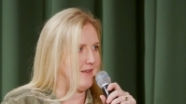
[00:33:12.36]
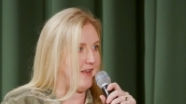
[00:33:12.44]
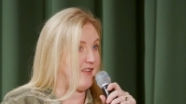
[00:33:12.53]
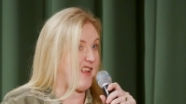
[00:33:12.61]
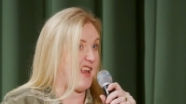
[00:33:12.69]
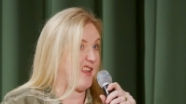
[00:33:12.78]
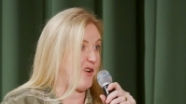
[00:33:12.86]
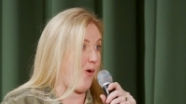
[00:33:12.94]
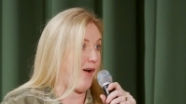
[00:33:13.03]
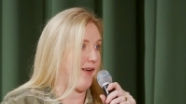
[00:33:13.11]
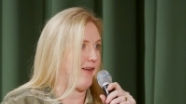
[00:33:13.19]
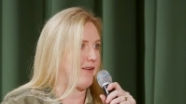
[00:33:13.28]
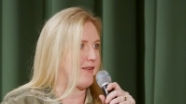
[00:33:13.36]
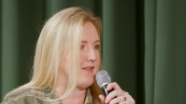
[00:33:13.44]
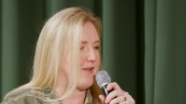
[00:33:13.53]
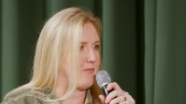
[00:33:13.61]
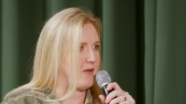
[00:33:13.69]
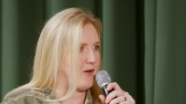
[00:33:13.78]
And in choir,
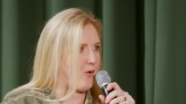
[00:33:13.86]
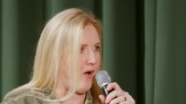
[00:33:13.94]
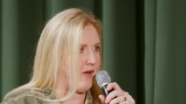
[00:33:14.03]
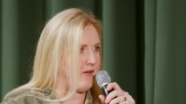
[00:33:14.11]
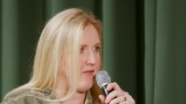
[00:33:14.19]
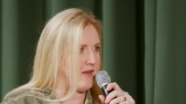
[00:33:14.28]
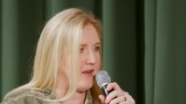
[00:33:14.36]
because I'm in a choir.